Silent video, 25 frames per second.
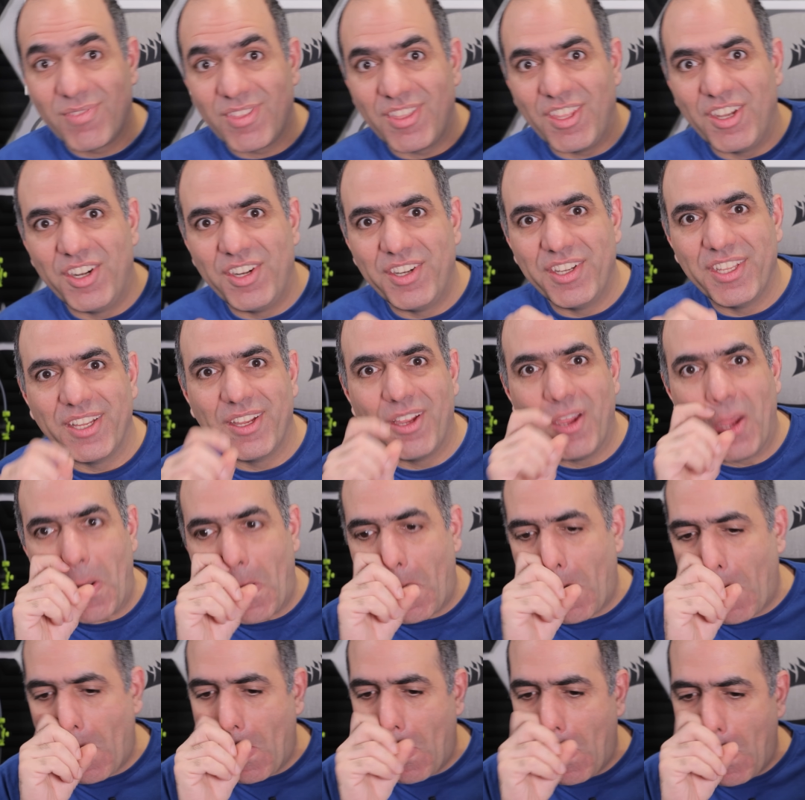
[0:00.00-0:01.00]
There you
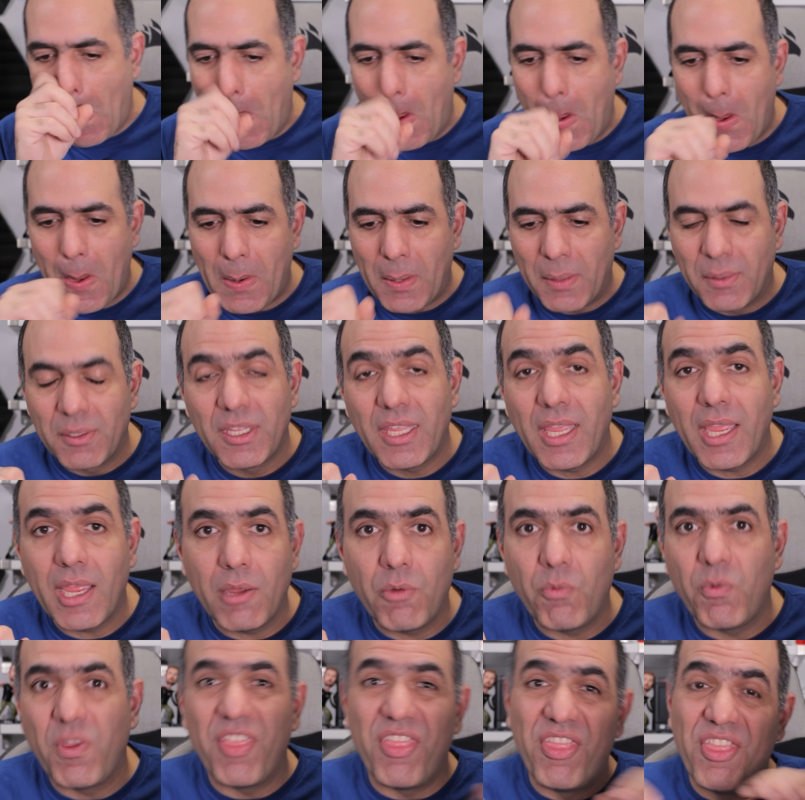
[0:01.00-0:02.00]
go.
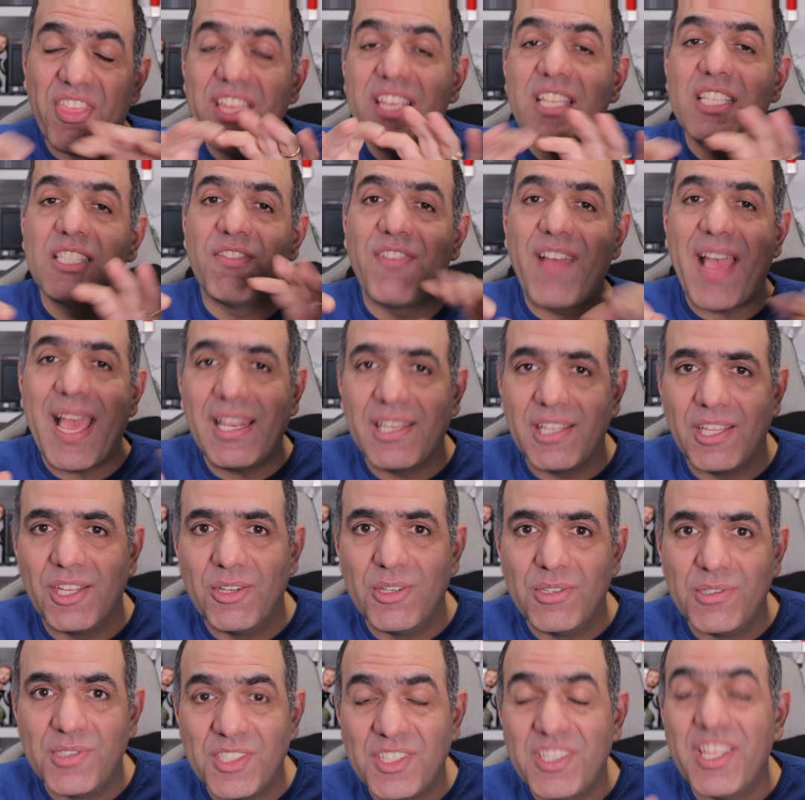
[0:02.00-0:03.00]
Yeah, with these
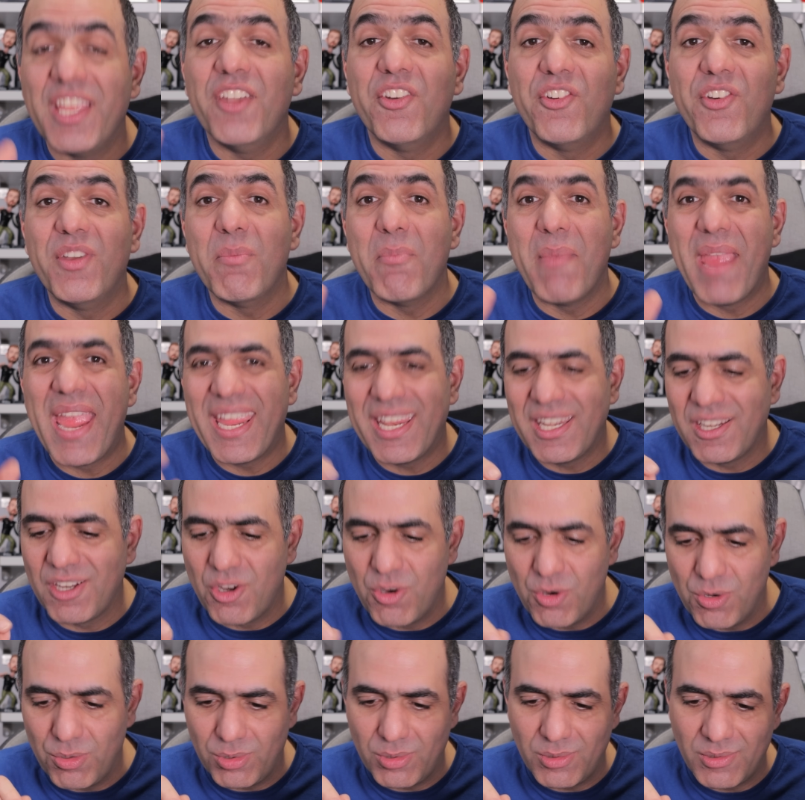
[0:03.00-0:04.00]
values, they remain
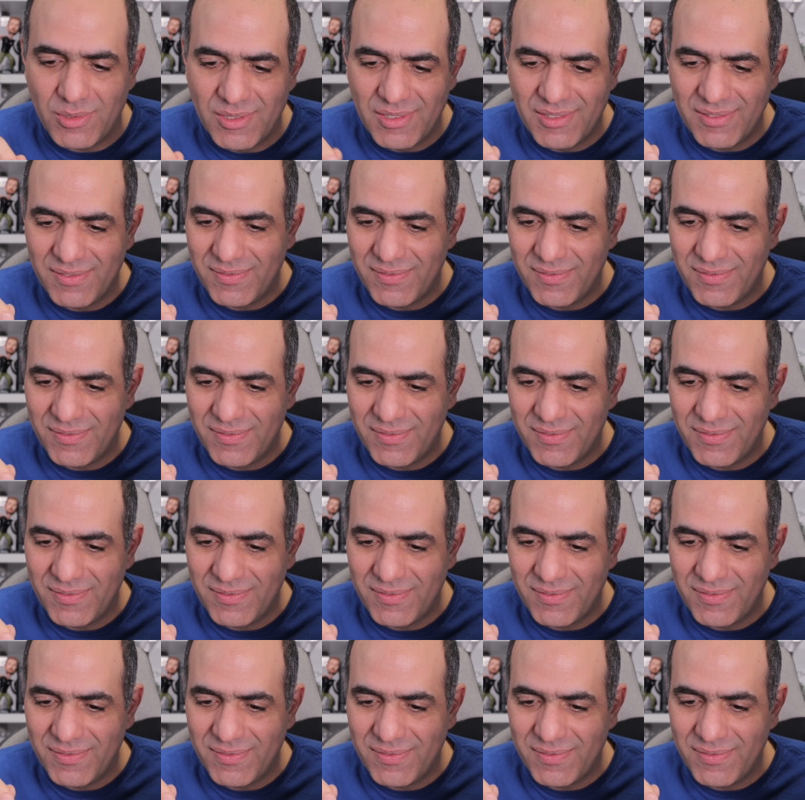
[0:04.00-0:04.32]
cool.